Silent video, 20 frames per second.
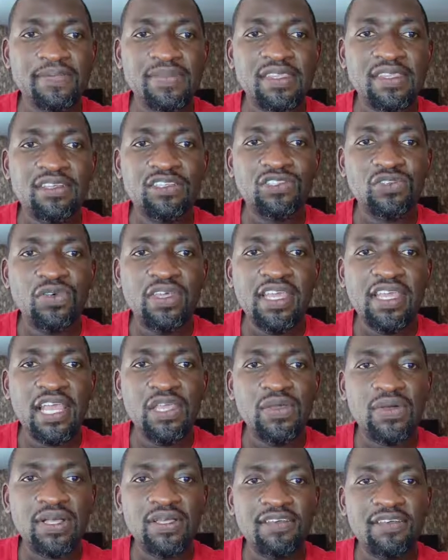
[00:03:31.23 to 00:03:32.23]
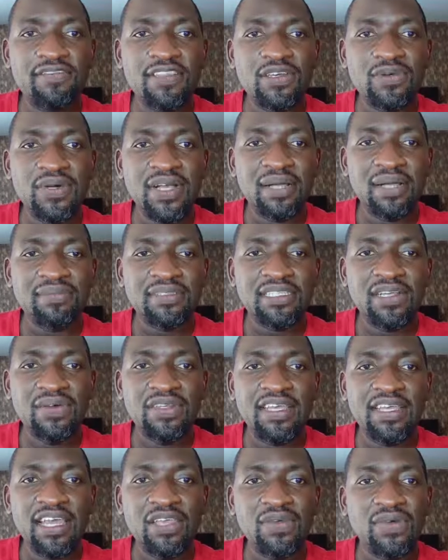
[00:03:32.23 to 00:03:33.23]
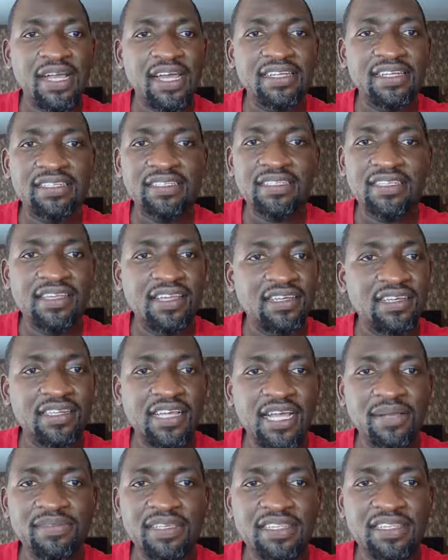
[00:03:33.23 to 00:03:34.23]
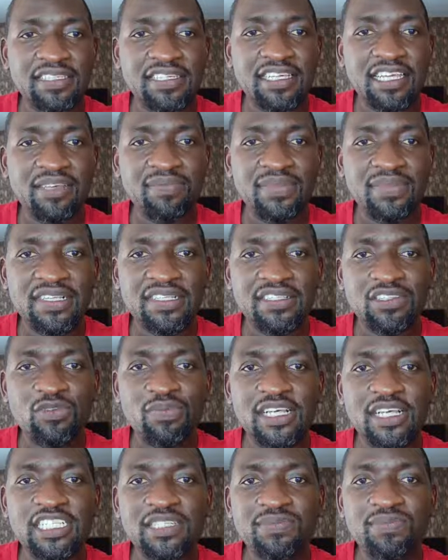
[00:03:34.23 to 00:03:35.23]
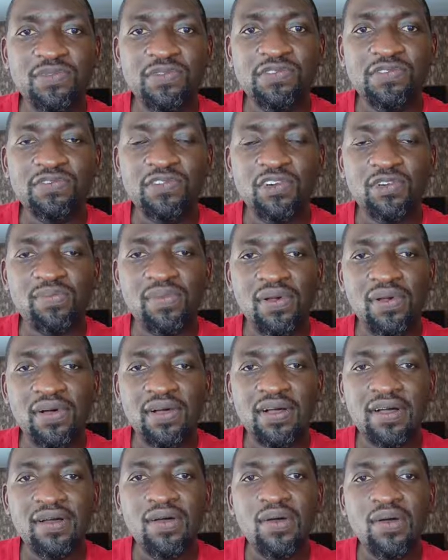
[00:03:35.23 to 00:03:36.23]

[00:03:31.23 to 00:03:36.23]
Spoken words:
So here, if the rook comes down here, you can't capture the checking piece. You must move or block.